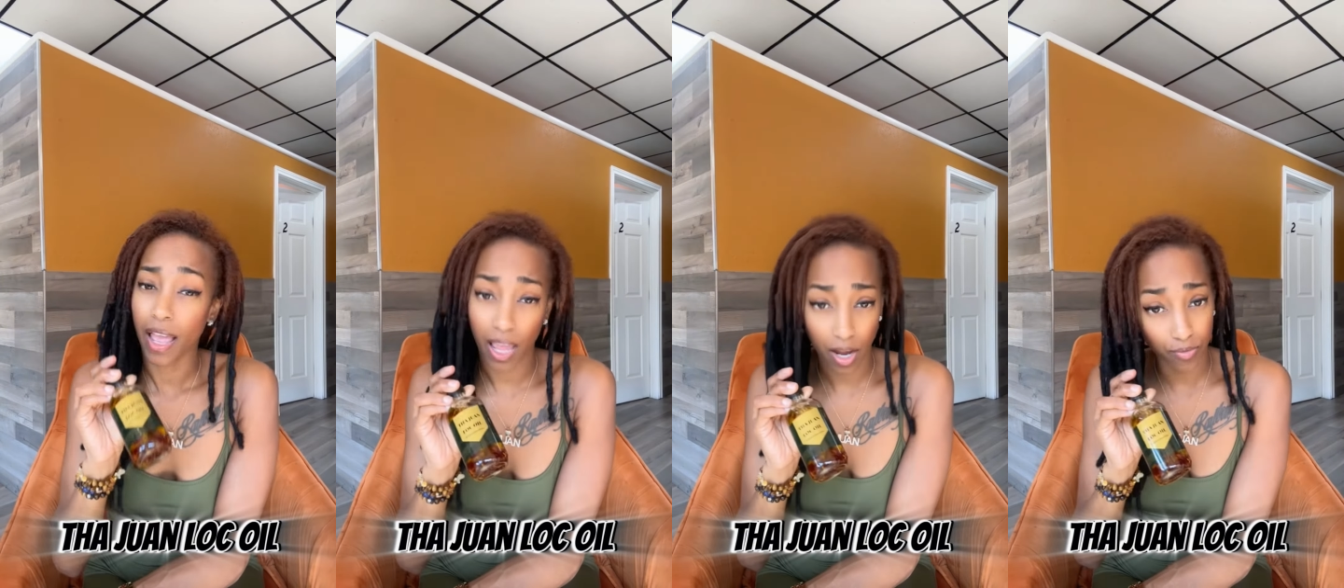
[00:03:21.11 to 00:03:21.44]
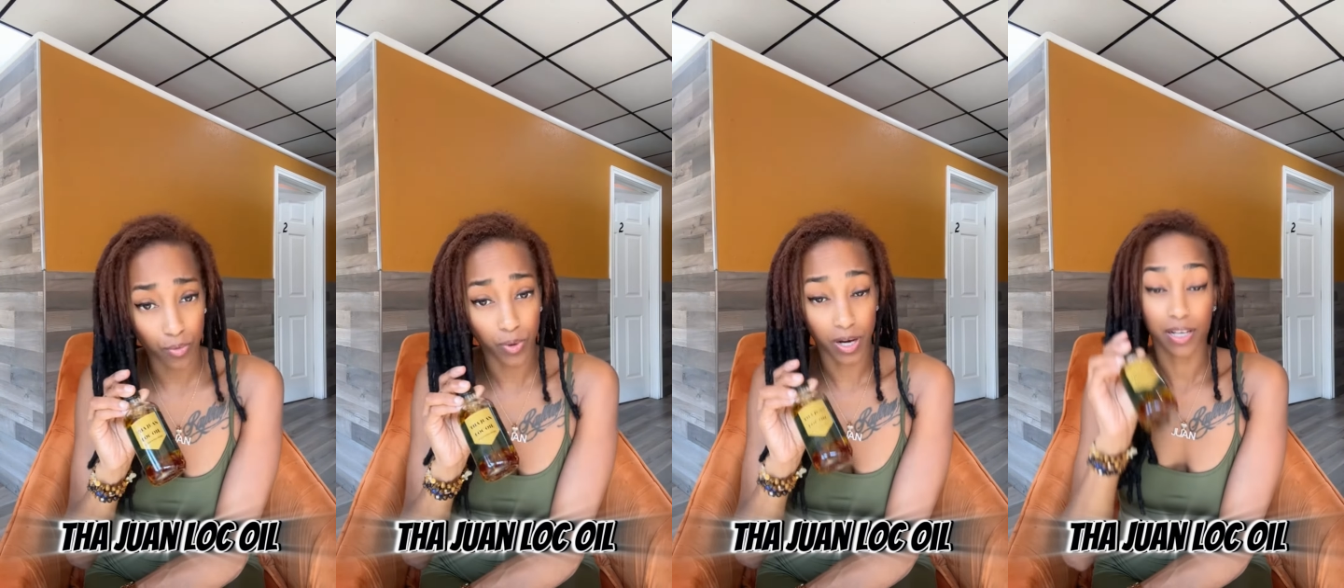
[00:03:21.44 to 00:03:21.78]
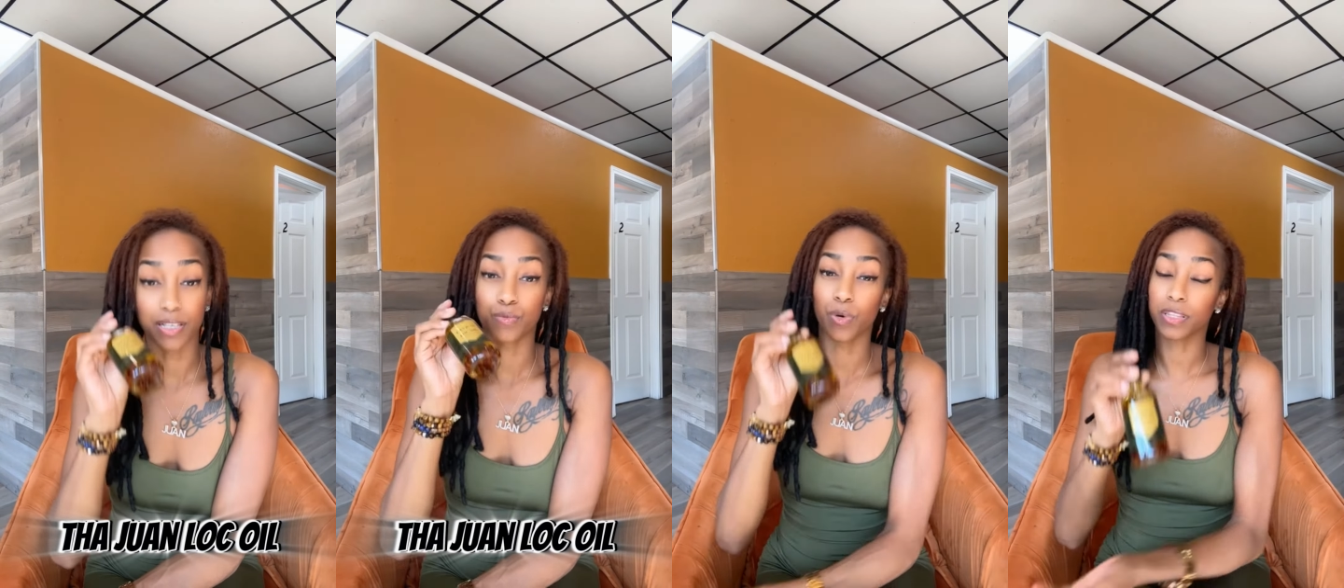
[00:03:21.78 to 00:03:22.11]
everywhere,
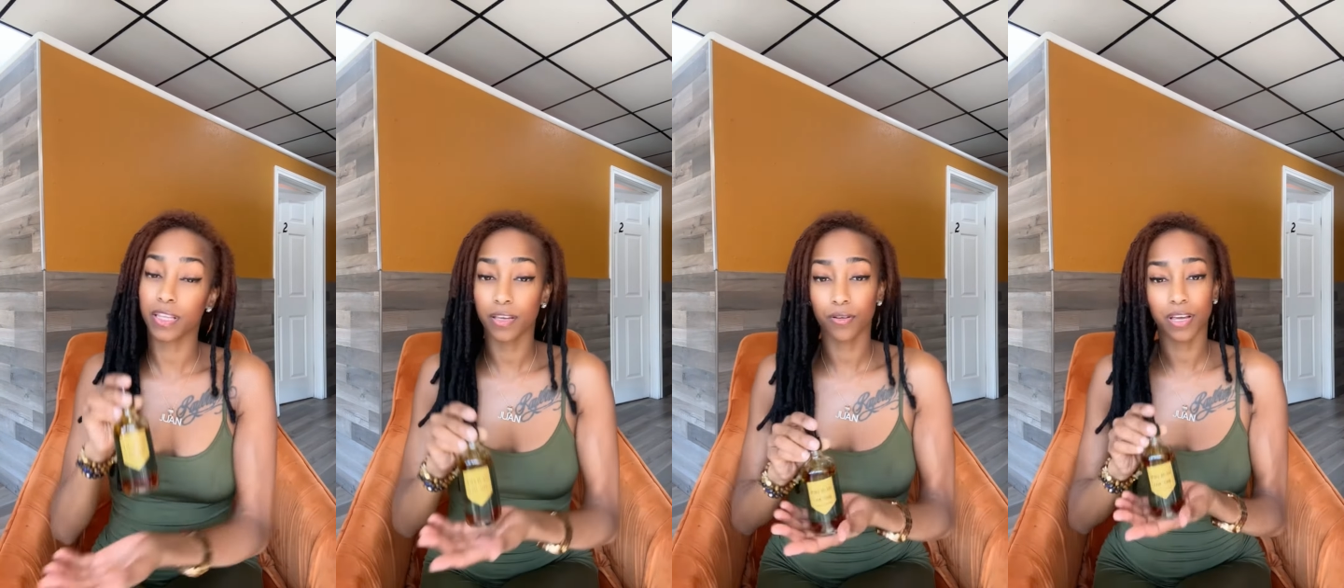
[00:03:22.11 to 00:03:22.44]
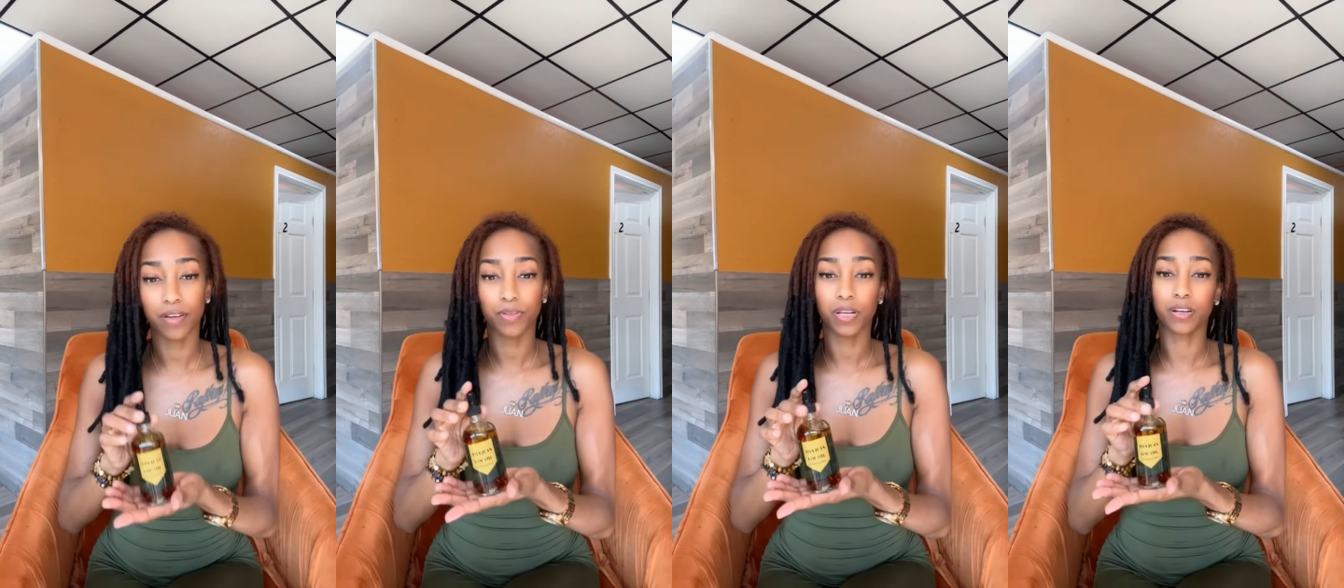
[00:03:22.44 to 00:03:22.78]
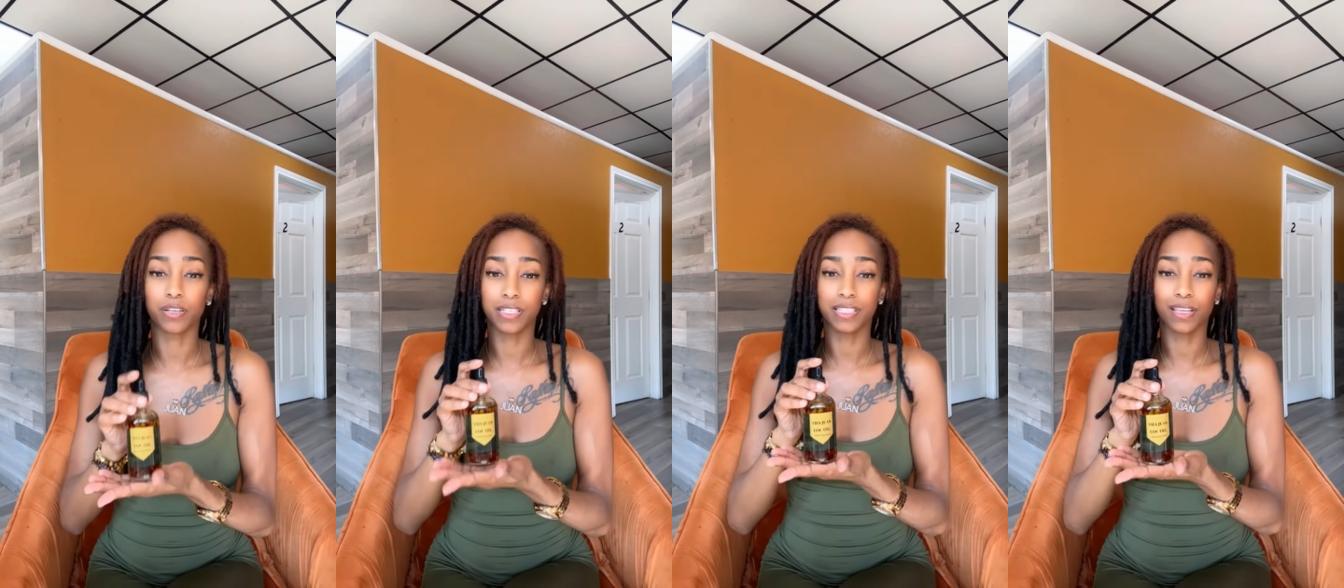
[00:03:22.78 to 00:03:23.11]
because one thing you definitely are
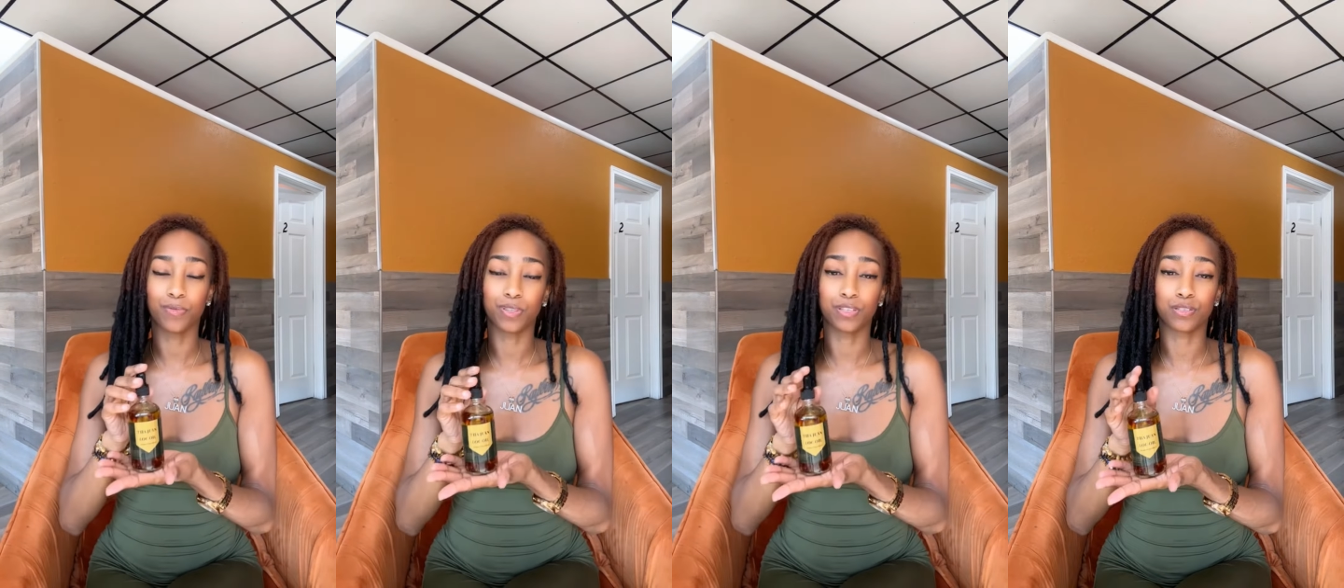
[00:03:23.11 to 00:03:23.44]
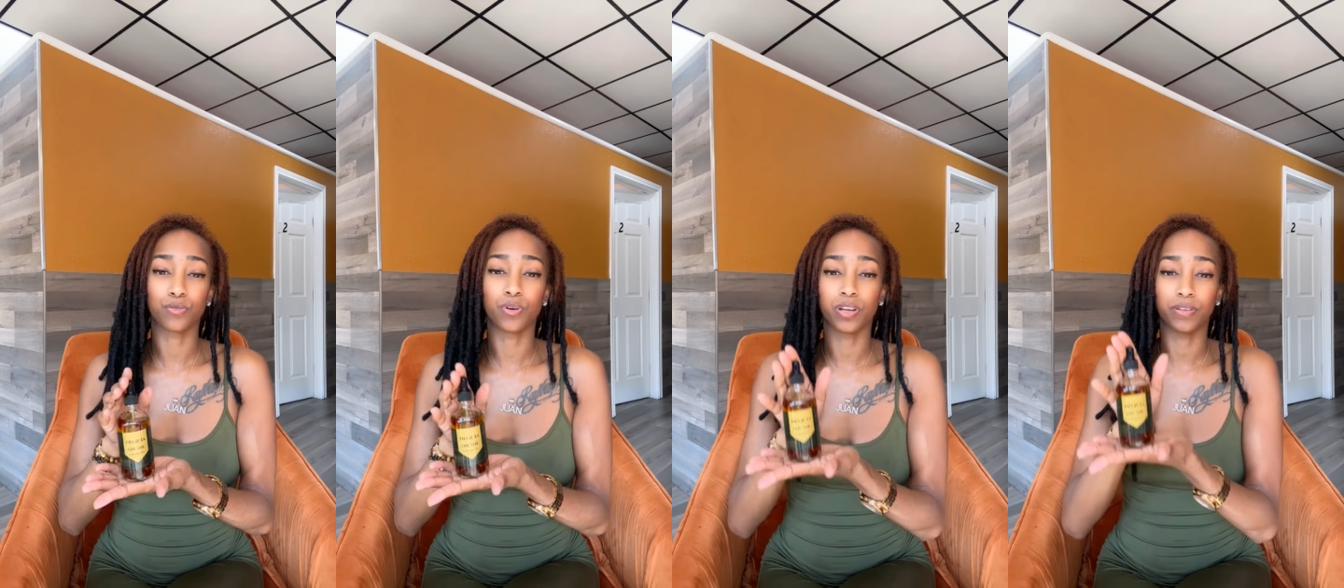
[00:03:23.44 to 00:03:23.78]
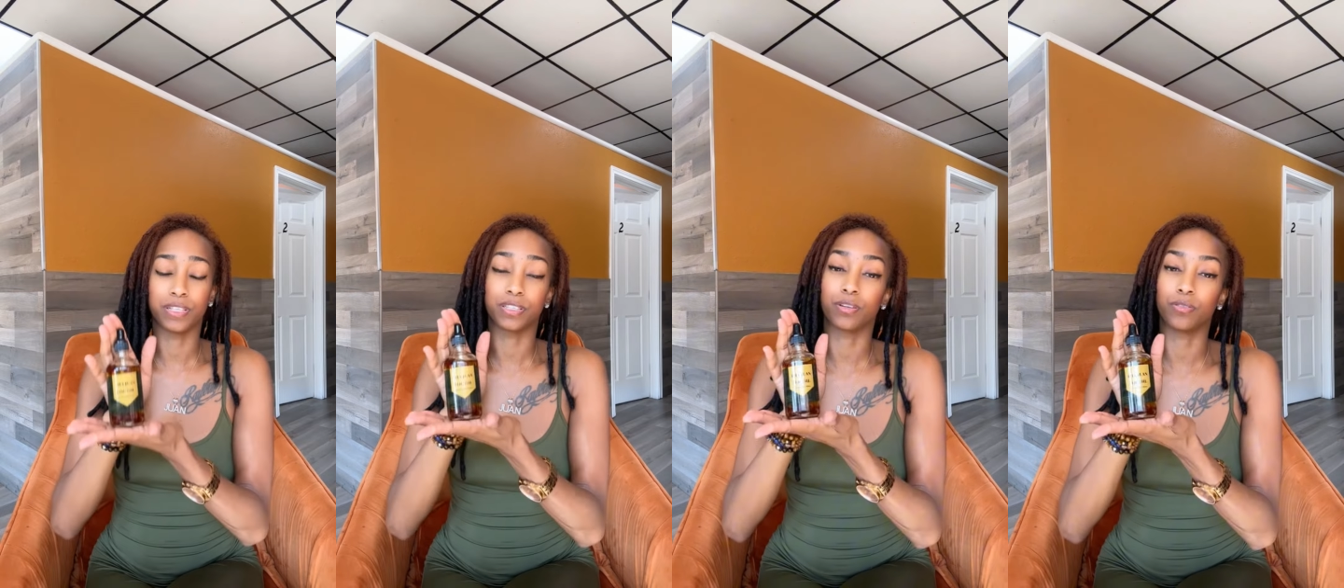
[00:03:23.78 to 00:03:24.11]
going to see with this oil
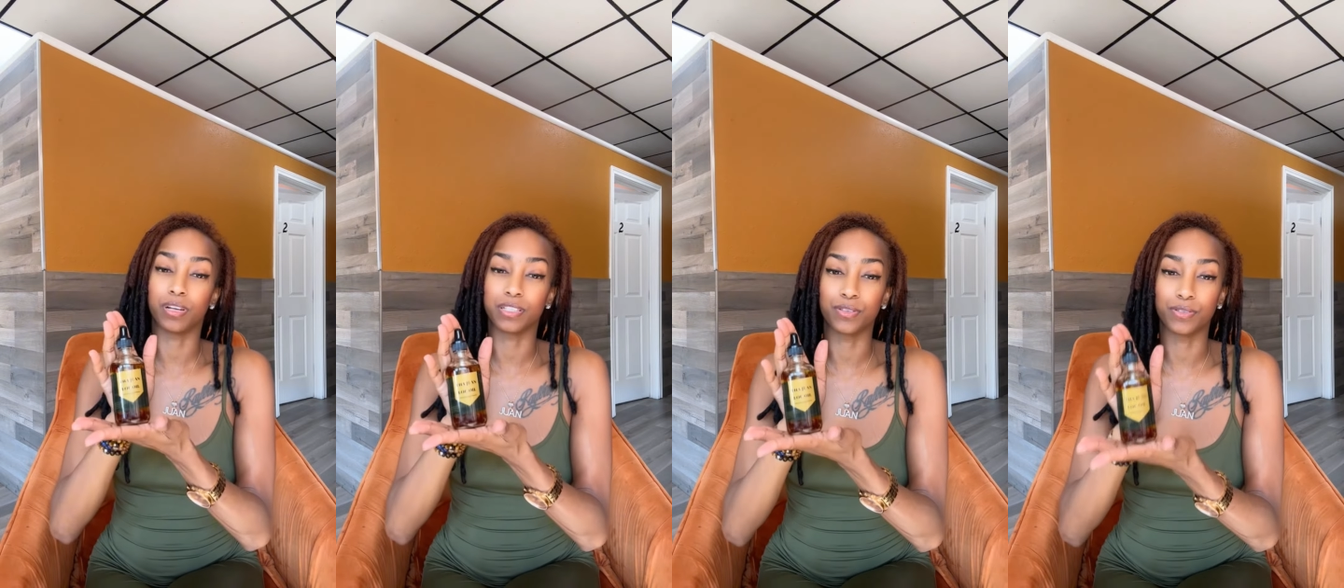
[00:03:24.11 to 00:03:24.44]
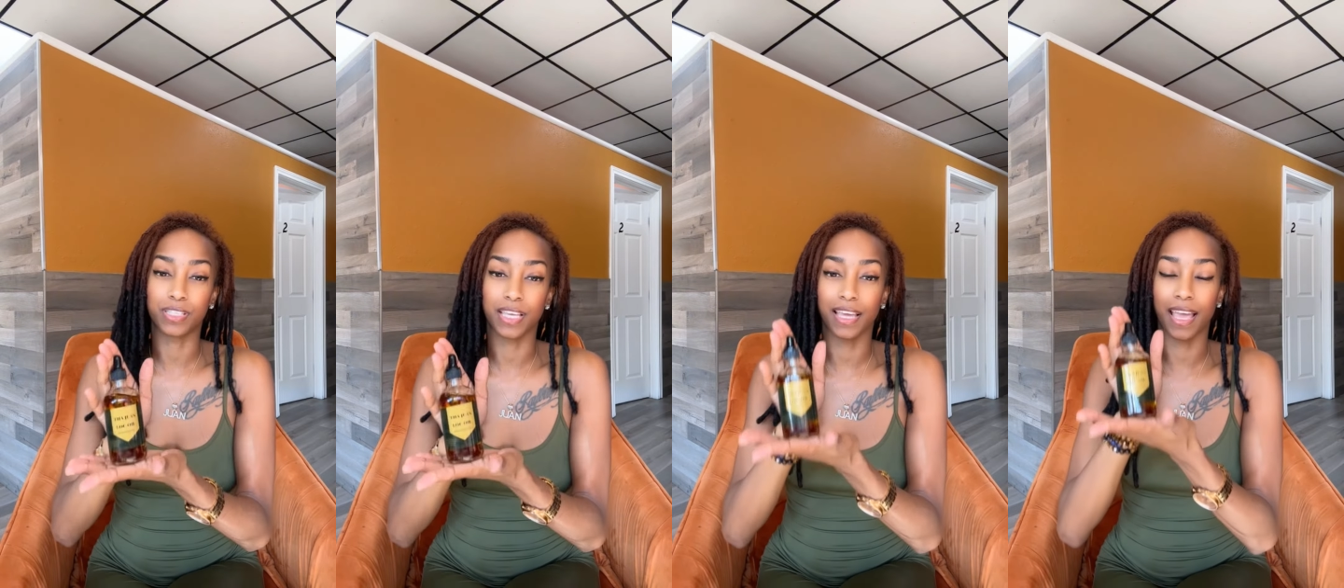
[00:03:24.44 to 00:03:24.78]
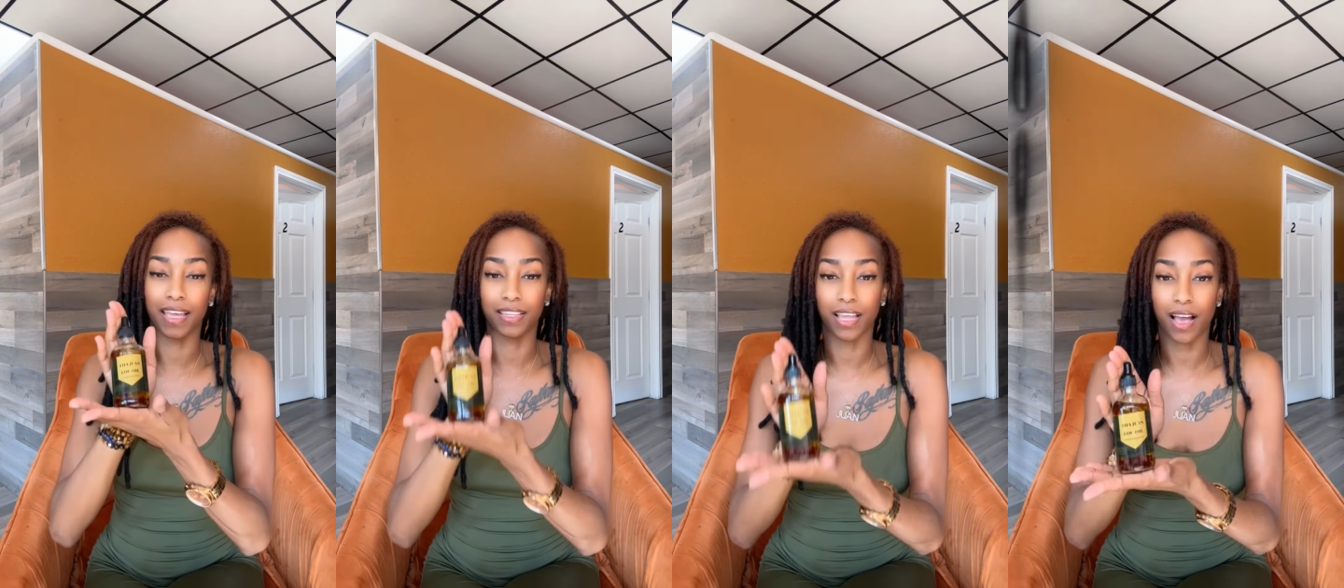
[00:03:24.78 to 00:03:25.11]
is you're going to see
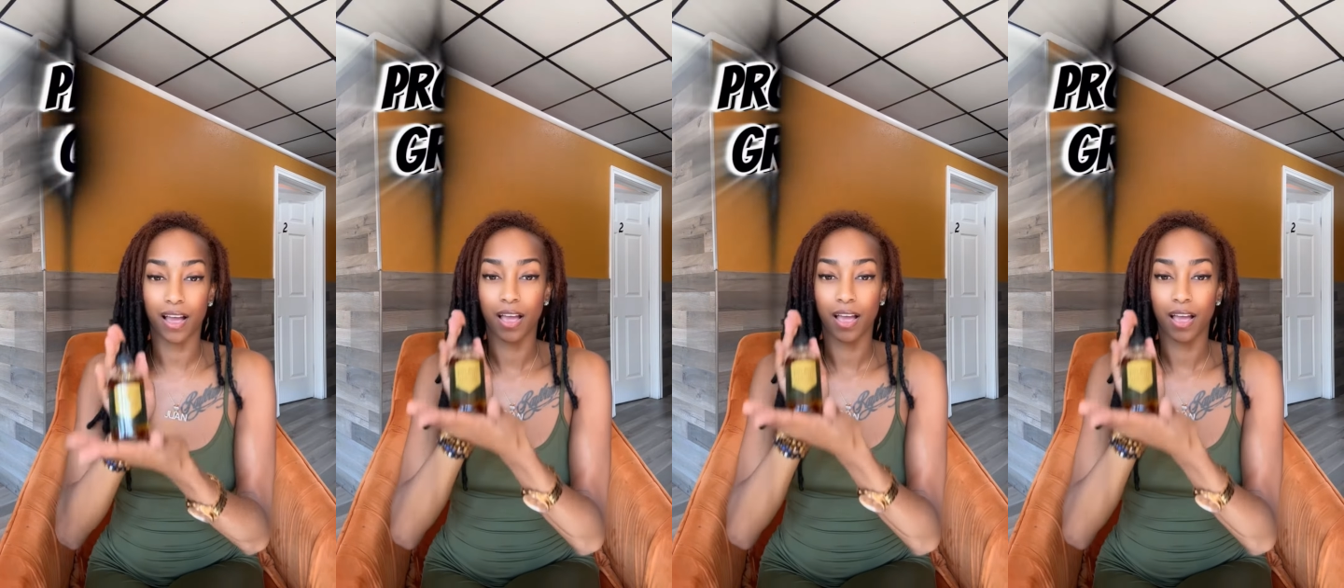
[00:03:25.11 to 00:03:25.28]
a lot